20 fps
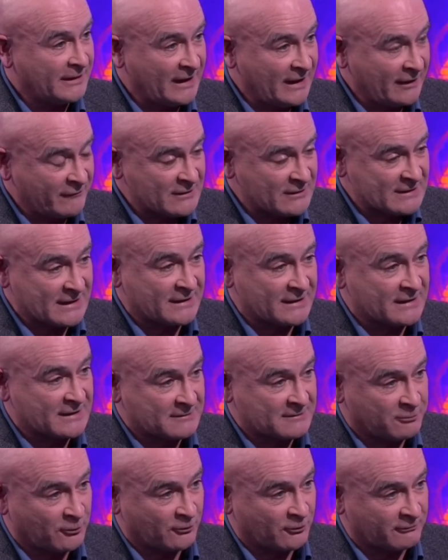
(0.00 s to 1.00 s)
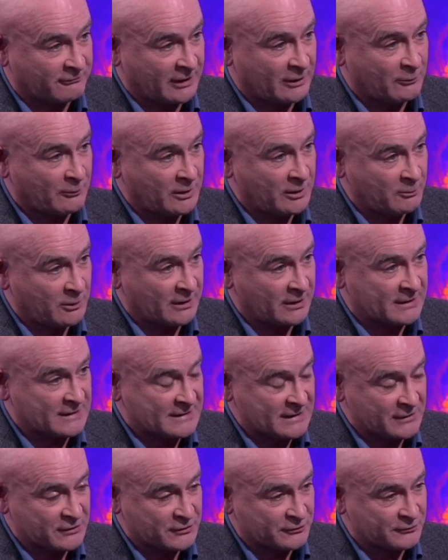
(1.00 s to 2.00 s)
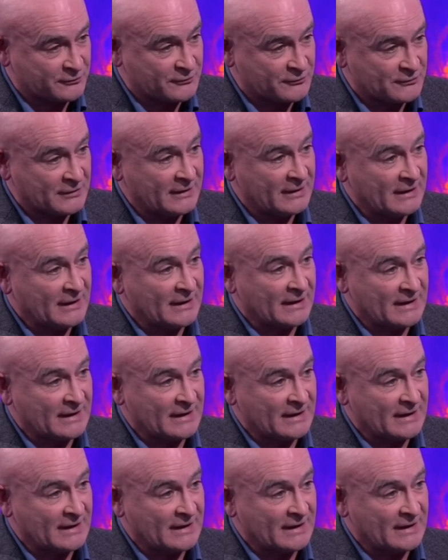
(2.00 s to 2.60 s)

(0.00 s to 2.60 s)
They haven't said they support the railway workers. Issues.